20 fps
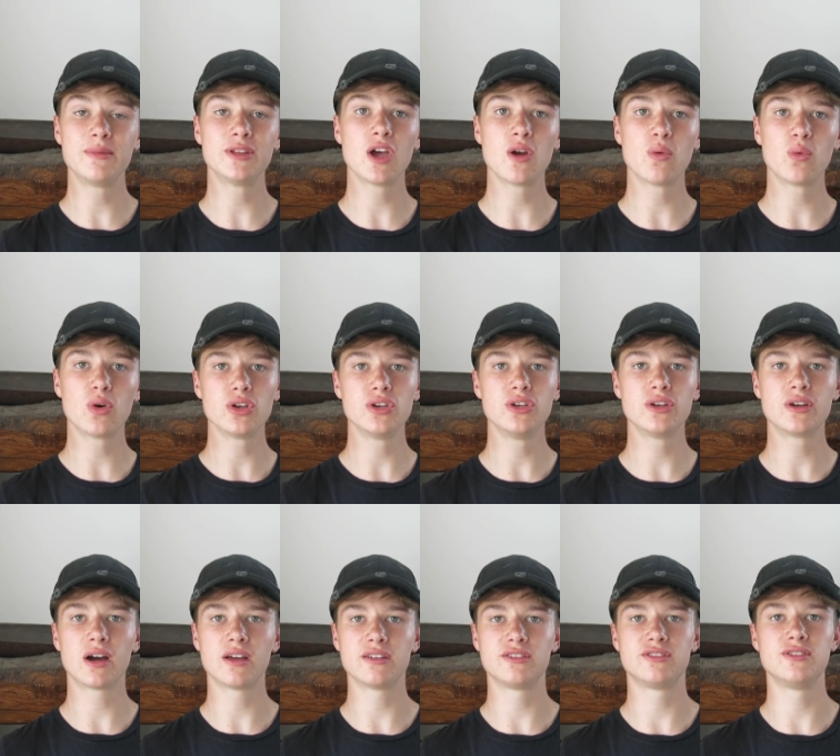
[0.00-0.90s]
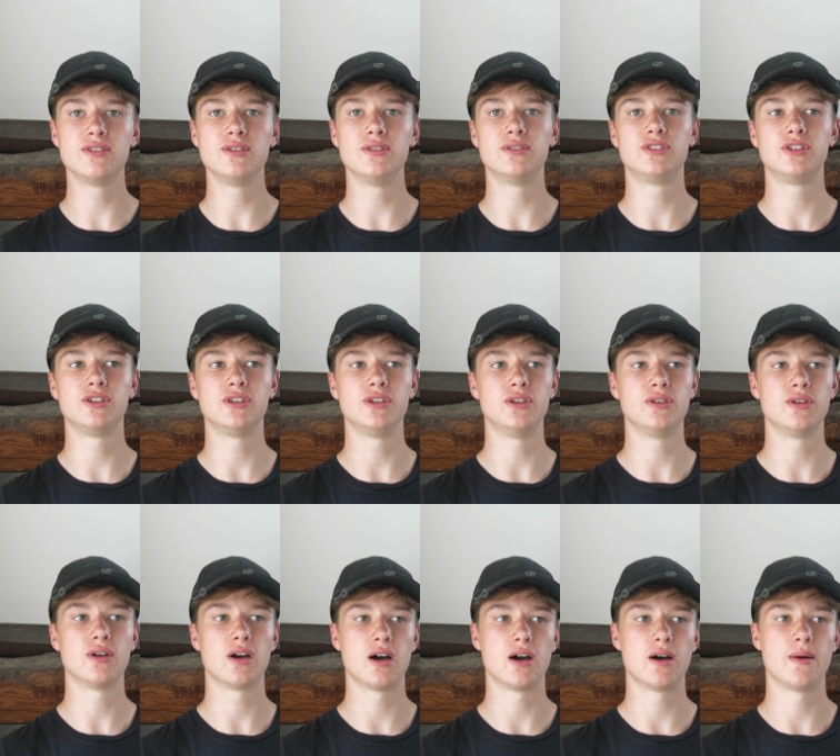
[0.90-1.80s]
me know what you guys do
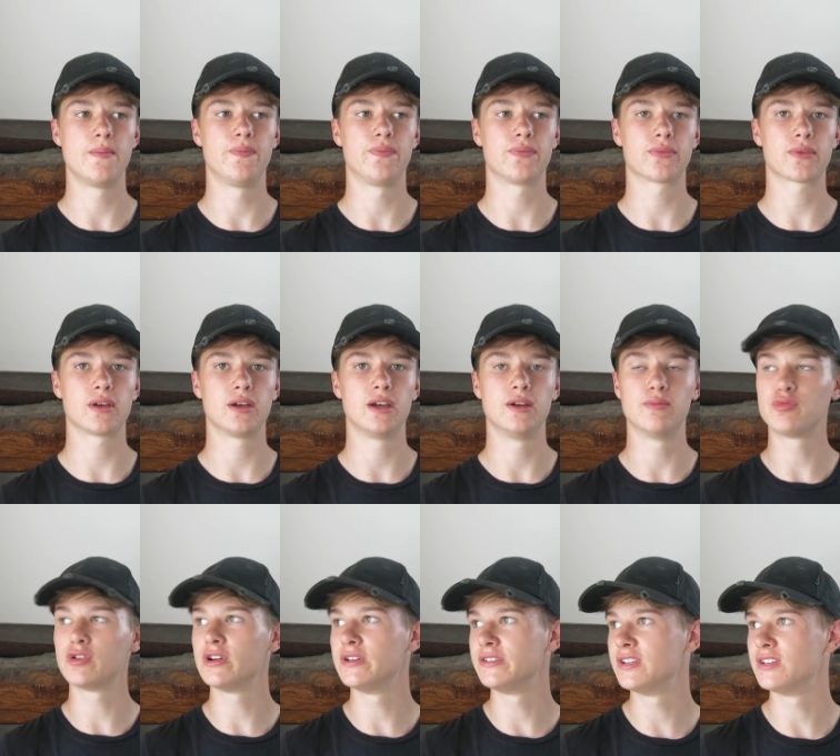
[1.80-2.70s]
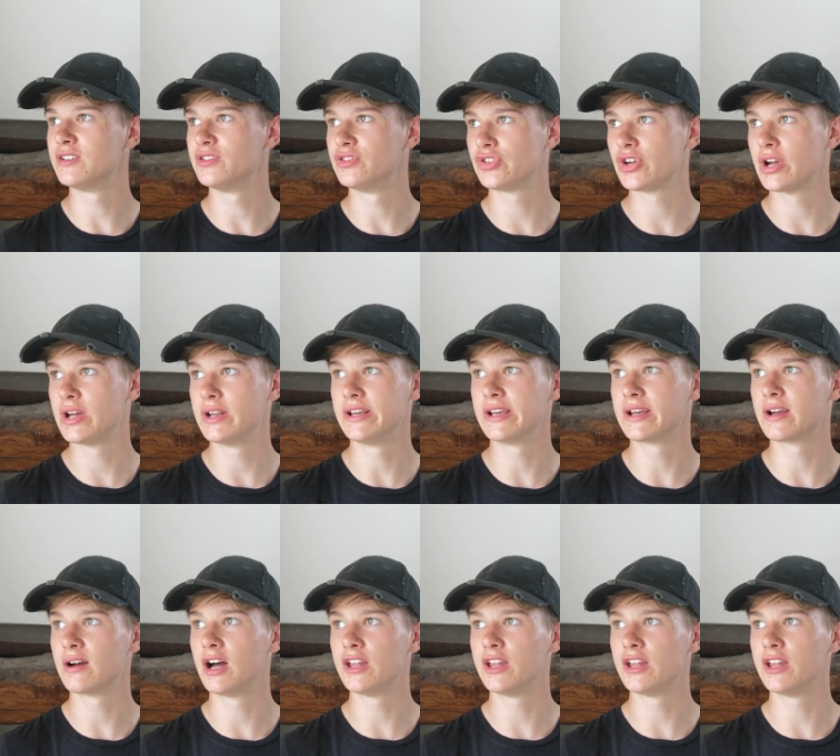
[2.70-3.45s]
to um, in pre-season training.